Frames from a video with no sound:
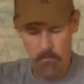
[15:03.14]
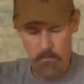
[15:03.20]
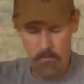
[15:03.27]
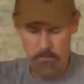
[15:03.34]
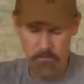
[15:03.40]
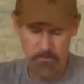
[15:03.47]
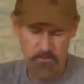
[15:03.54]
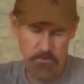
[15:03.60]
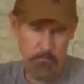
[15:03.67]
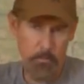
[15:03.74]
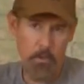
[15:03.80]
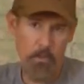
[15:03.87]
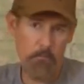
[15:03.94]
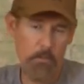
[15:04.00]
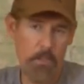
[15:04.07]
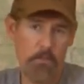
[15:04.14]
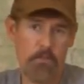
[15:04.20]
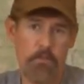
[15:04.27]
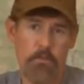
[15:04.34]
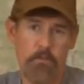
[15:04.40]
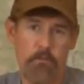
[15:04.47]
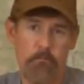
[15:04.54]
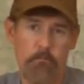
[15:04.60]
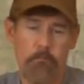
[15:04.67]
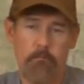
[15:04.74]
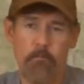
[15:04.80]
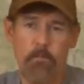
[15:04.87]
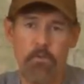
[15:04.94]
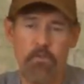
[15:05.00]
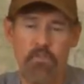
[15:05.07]
This is pretty much
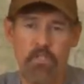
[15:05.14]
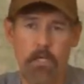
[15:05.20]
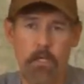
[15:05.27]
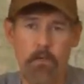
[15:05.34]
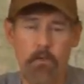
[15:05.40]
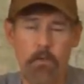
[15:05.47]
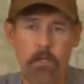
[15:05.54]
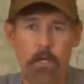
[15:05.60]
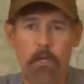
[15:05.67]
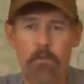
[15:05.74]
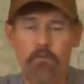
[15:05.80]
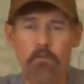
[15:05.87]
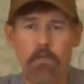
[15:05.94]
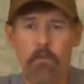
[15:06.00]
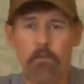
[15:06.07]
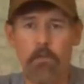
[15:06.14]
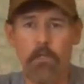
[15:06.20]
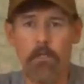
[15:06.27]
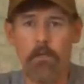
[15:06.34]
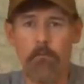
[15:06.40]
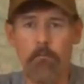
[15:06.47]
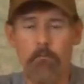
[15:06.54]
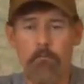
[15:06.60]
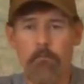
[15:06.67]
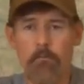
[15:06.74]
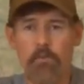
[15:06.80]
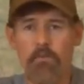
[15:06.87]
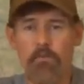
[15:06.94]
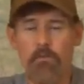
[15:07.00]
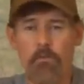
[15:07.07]
standardized in the
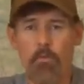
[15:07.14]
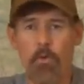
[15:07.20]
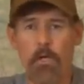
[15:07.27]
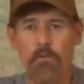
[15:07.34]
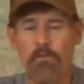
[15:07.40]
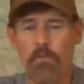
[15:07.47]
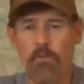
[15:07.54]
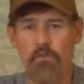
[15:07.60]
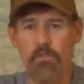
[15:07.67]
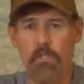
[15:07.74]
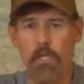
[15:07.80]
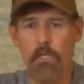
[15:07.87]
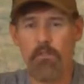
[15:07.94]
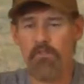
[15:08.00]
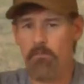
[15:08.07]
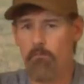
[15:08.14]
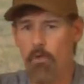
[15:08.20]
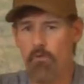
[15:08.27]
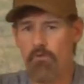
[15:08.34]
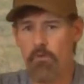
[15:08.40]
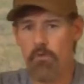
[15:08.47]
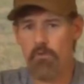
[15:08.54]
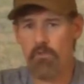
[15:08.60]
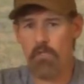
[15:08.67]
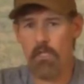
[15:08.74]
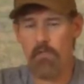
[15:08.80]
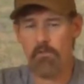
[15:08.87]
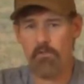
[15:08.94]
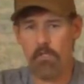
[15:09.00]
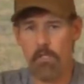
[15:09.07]
western states and most of the
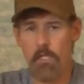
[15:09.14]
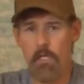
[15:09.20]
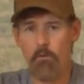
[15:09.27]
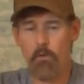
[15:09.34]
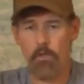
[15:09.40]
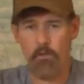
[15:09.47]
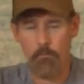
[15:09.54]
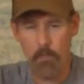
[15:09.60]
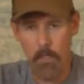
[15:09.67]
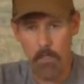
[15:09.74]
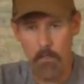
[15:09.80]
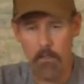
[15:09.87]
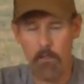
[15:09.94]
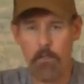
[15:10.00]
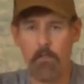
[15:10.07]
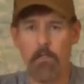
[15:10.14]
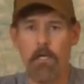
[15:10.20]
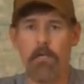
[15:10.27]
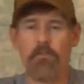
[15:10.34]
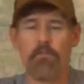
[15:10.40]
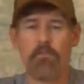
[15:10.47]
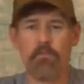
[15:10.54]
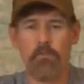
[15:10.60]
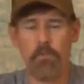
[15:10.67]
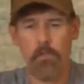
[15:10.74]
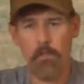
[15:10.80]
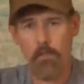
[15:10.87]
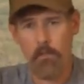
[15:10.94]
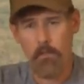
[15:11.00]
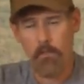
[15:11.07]
states today, where you buy a hunting license
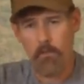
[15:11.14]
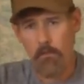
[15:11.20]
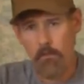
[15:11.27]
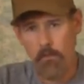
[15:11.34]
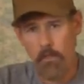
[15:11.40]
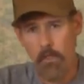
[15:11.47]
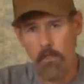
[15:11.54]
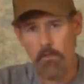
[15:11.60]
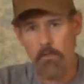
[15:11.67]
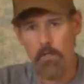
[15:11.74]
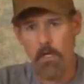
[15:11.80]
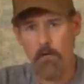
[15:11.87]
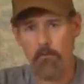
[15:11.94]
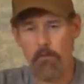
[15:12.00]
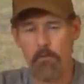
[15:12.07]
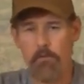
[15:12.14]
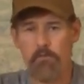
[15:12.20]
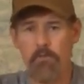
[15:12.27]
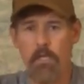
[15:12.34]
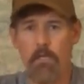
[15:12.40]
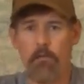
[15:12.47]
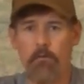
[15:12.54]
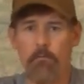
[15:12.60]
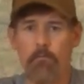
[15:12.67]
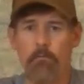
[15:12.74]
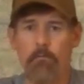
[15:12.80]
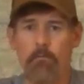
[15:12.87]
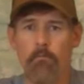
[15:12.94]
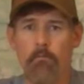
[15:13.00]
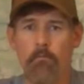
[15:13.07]
and you have a set
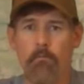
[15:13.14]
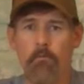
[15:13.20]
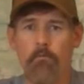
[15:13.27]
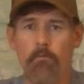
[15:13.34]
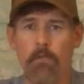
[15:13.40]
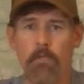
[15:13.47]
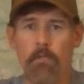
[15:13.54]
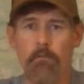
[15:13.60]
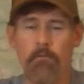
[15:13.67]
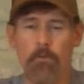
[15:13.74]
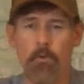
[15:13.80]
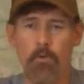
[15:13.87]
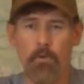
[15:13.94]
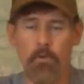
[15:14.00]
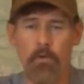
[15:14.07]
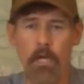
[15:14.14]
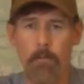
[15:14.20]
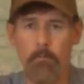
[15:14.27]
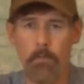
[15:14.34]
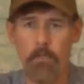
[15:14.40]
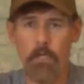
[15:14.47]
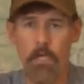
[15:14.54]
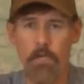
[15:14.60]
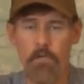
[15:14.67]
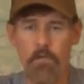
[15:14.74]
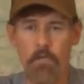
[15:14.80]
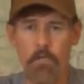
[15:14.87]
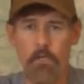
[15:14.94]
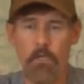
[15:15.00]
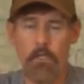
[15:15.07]
fee for your
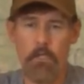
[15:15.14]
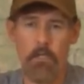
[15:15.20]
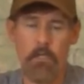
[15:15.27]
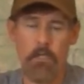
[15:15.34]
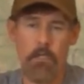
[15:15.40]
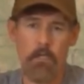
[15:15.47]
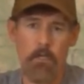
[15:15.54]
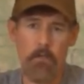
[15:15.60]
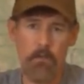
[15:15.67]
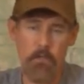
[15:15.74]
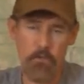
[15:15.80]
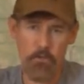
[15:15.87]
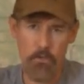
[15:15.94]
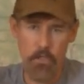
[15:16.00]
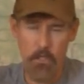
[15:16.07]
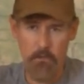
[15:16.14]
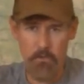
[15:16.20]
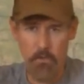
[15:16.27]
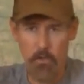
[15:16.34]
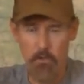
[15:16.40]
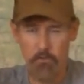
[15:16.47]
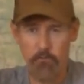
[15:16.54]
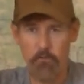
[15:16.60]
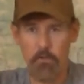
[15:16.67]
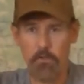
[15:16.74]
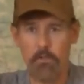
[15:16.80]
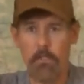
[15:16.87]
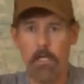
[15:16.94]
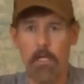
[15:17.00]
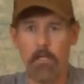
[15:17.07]
application, and then you're not charged for
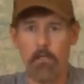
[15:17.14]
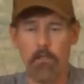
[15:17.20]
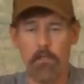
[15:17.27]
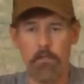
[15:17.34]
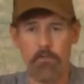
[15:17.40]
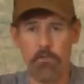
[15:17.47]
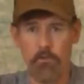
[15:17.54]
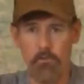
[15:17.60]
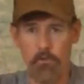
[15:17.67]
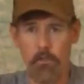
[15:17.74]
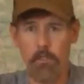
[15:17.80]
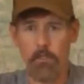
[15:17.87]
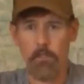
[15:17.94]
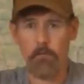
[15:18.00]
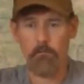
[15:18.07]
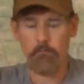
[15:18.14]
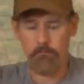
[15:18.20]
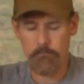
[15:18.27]
your tag unless you draw.